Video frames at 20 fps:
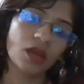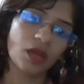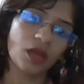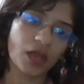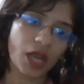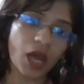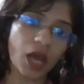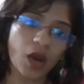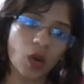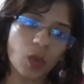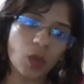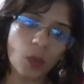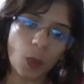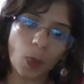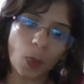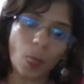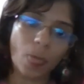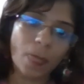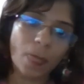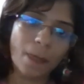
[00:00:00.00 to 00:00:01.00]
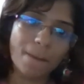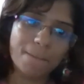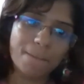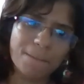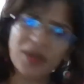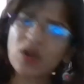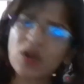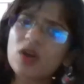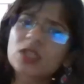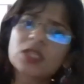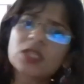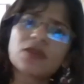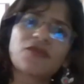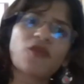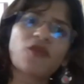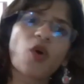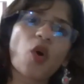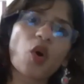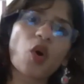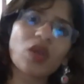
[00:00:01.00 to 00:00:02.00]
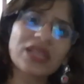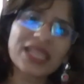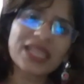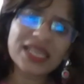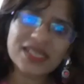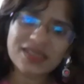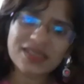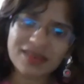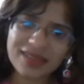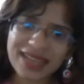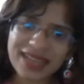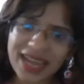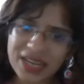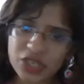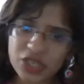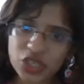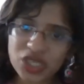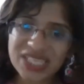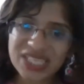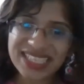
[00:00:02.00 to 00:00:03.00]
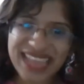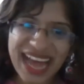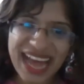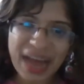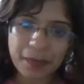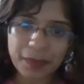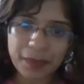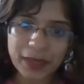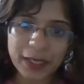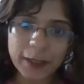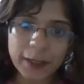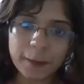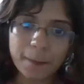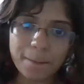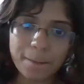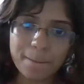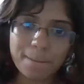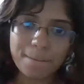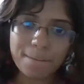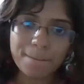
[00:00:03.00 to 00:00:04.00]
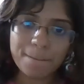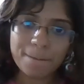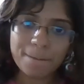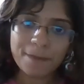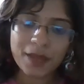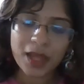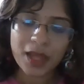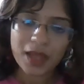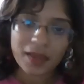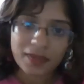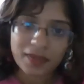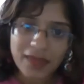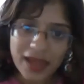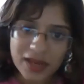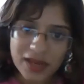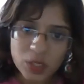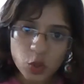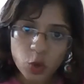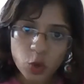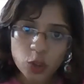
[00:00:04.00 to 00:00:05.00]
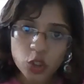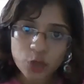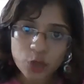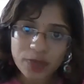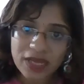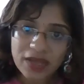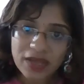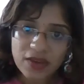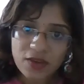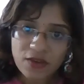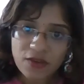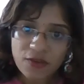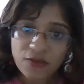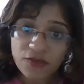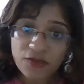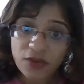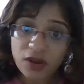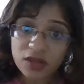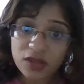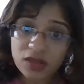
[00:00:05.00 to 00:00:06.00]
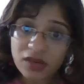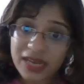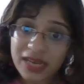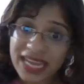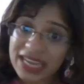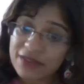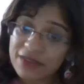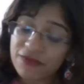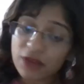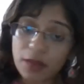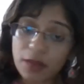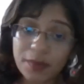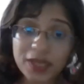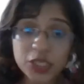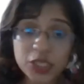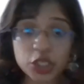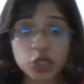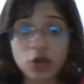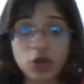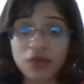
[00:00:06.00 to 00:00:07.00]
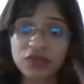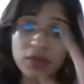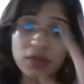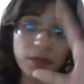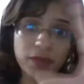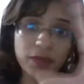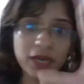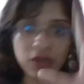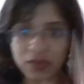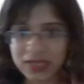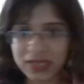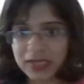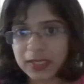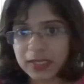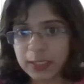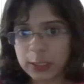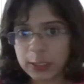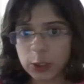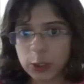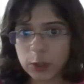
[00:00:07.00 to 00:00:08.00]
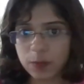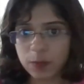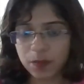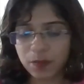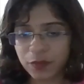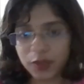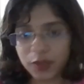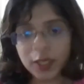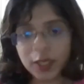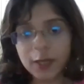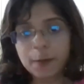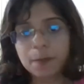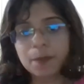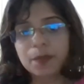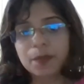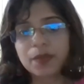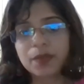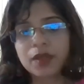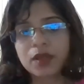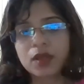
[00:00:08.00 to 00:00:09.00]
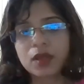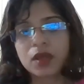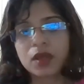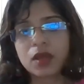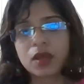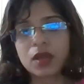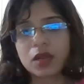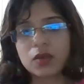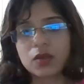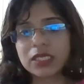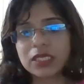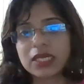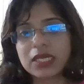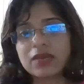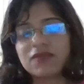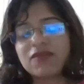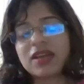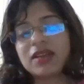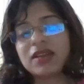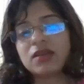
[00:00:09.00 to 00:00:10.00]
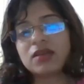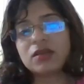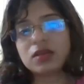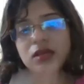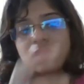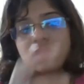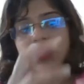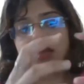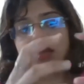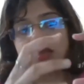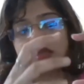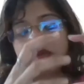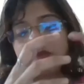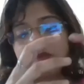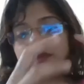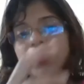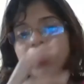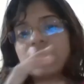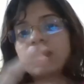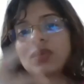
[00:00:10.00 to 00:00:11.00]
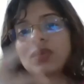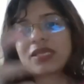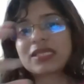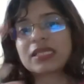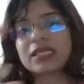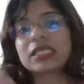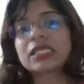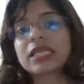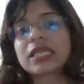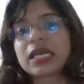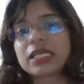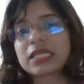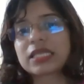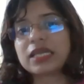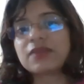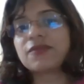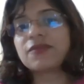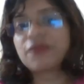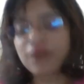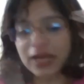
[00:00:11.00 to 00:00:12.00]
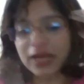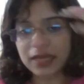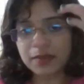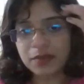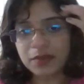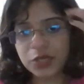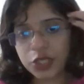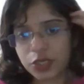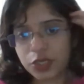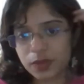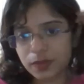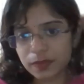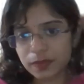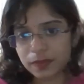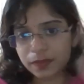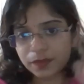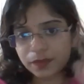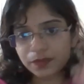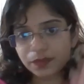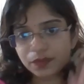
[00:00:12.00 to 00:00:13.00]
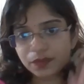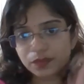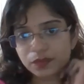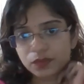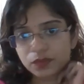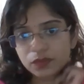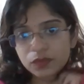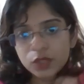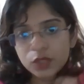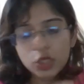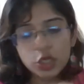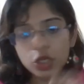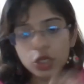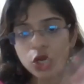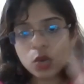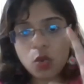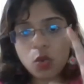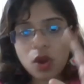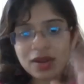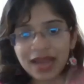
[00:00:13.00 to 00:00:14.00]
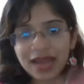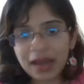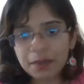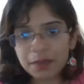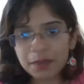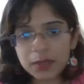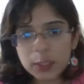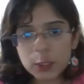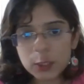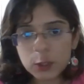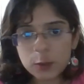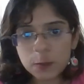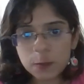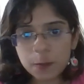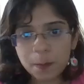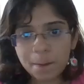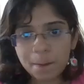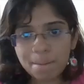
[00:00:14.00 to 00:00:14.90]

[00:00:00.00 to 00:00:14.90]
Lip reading: Now, because of all these reactions happening, there is going to be further inflammation of the blood vessels. Okay, now see, when the blood vessels get inflamed, you know what happens?